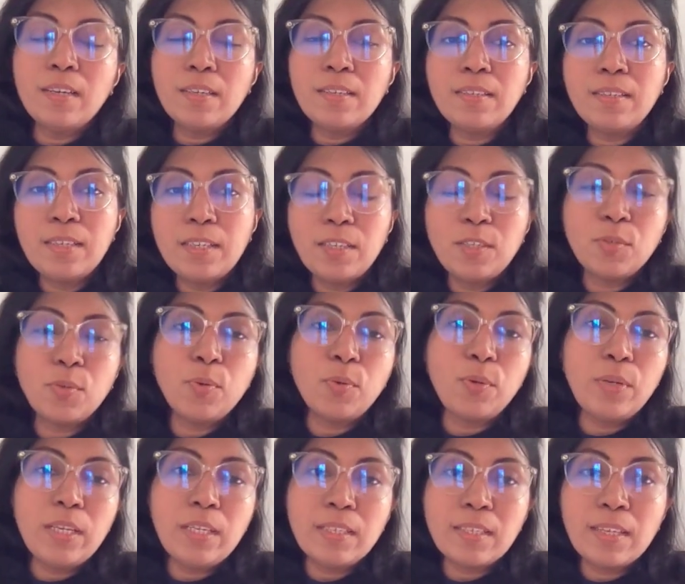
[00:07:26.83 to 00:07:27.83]
Z score
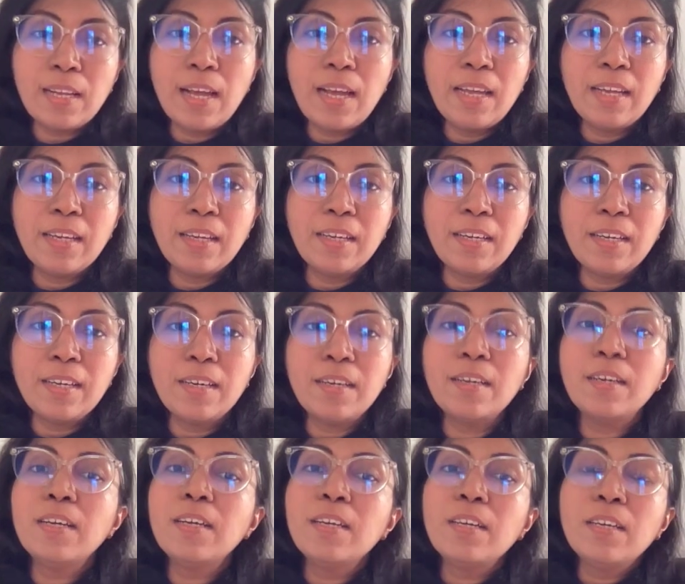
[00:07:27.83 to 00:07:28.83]
is like
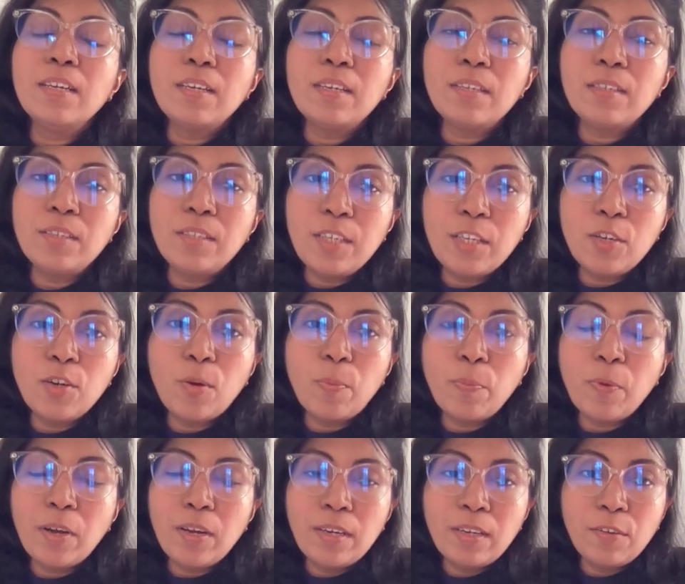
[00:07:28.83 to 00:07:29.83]

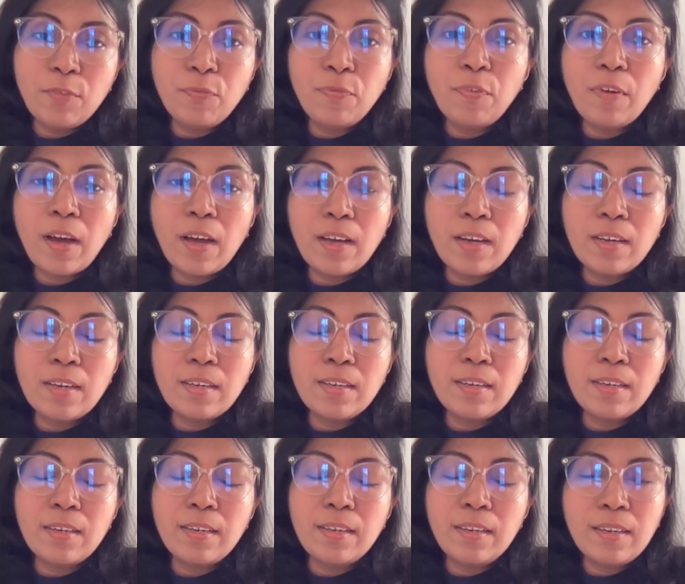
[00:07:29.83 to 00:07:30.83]

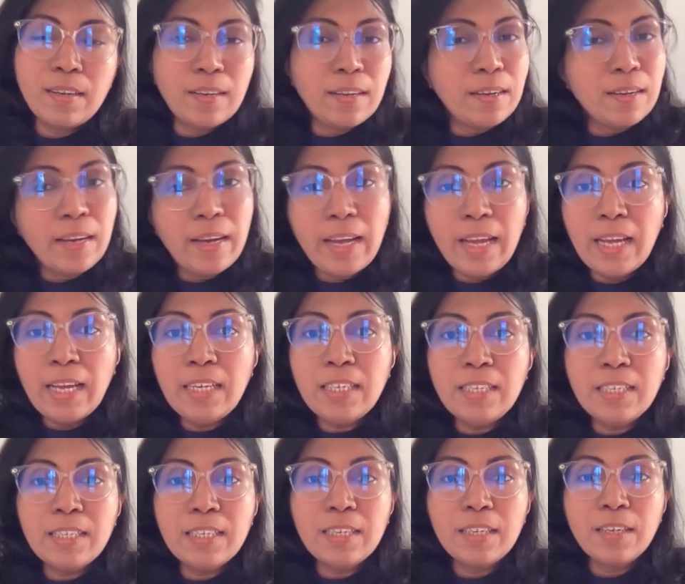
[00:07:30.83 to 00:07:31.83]

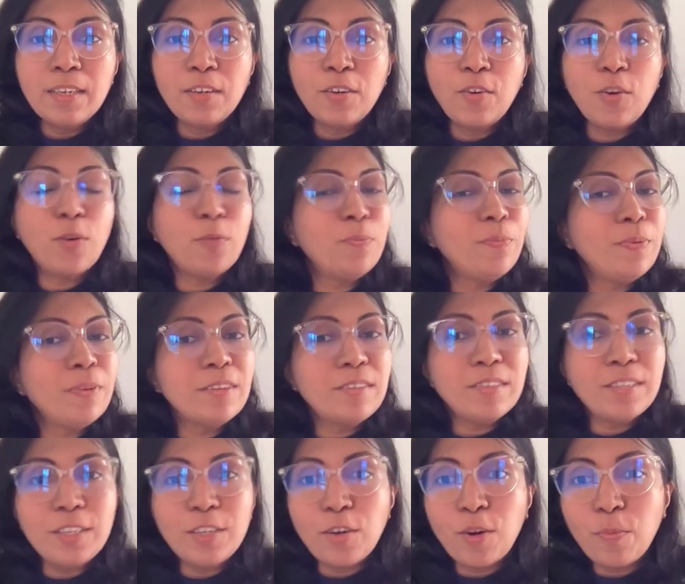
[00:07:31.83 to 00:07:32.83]
0.8 or
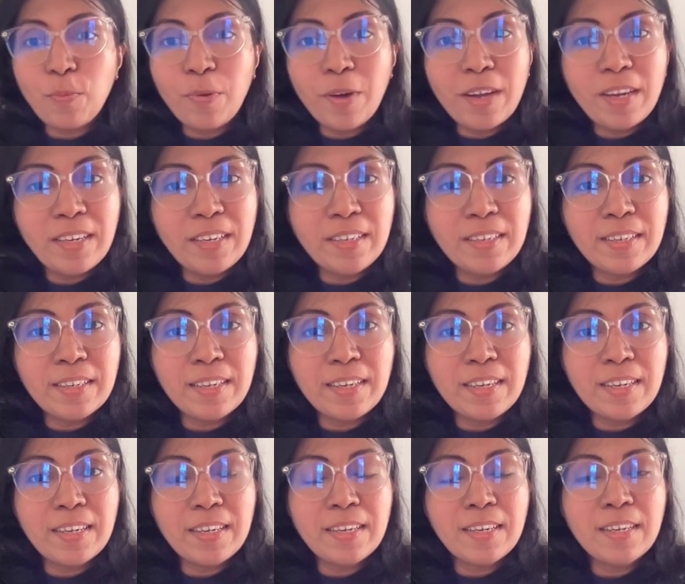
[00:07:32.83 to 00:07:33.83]

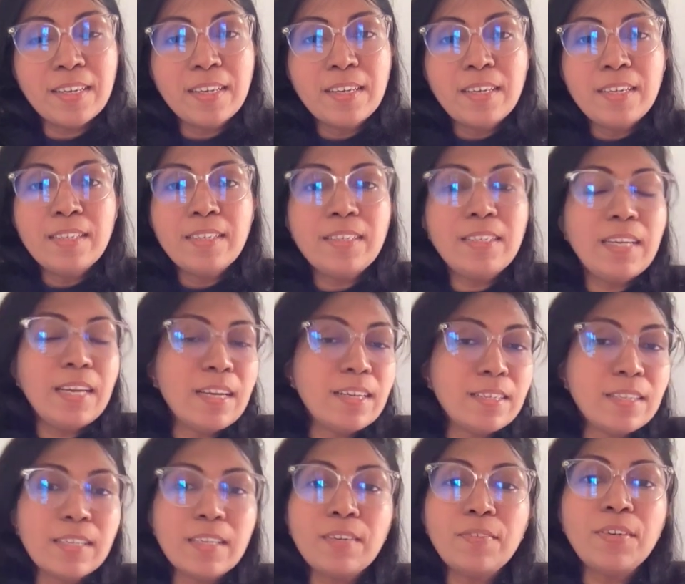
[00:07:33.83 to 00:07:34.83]

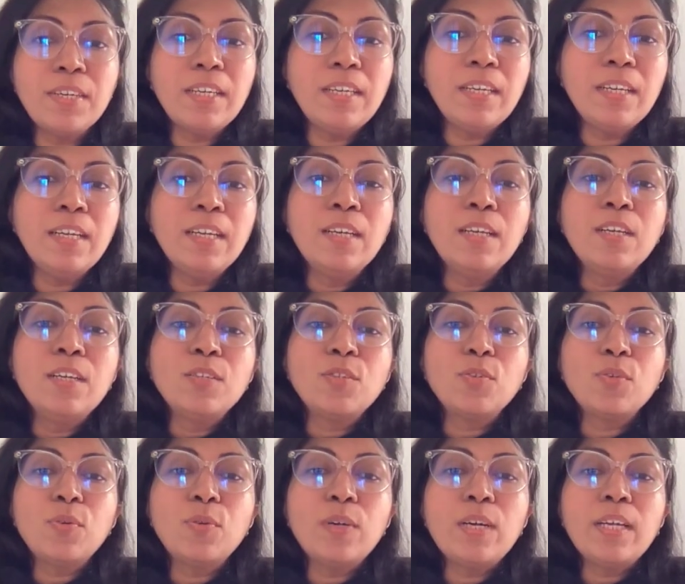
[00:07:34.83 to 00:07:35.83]
0.7,
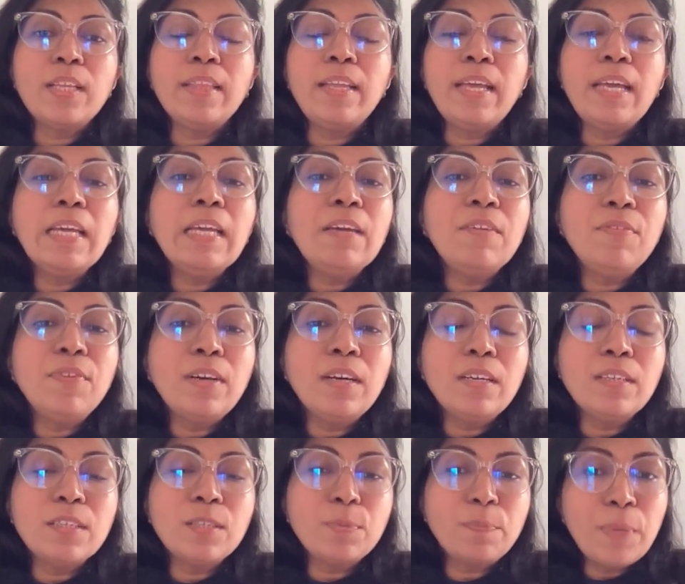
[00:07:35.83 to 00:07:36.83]
so they give
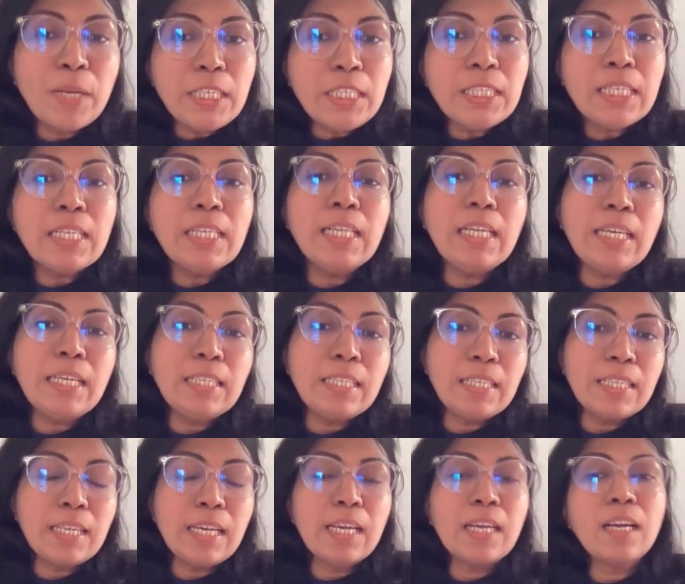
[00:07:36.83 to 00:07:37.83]
a special
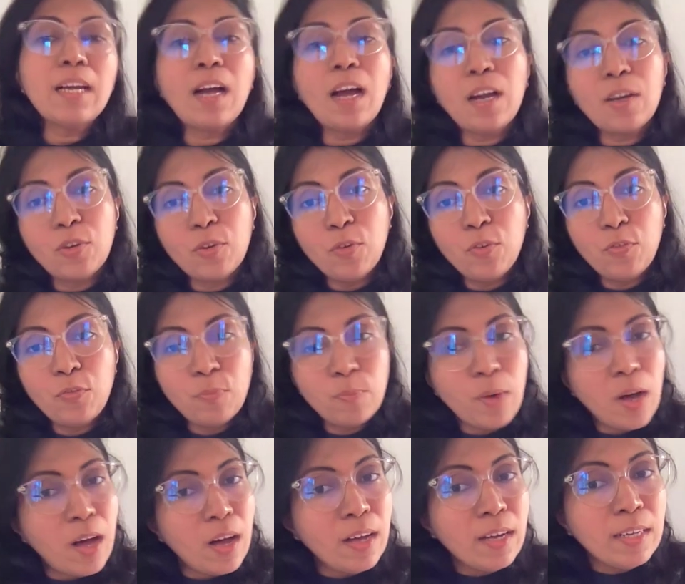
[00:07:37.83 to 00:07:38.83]
intake cutoff
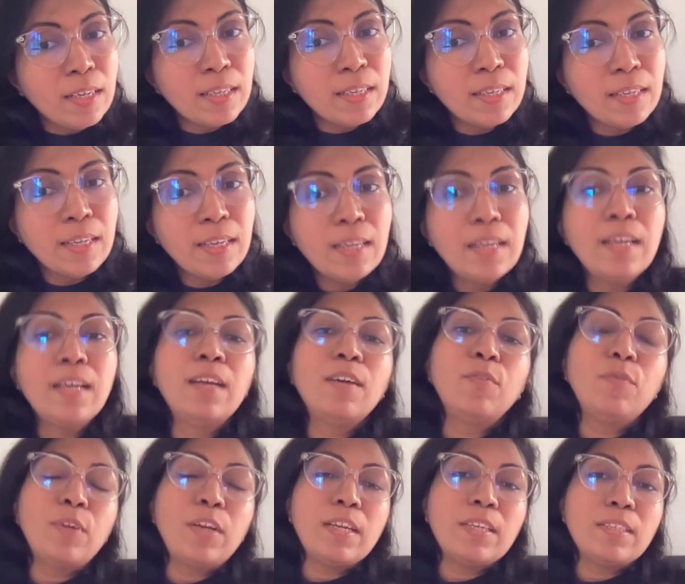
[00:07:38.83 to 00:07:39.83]
mark.
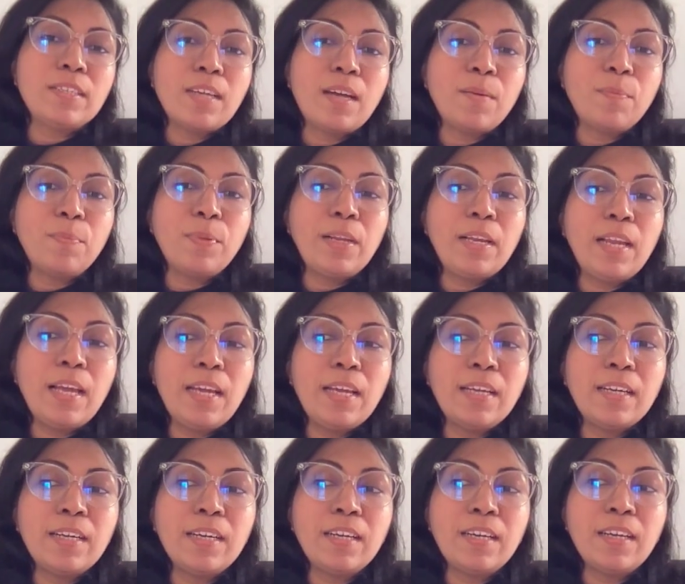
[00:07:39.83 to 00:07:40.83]
For example,
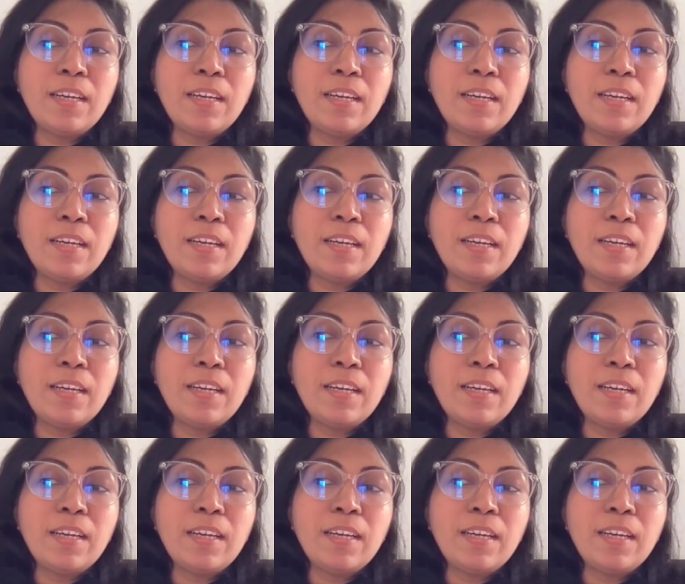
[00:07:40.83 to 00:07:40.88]
like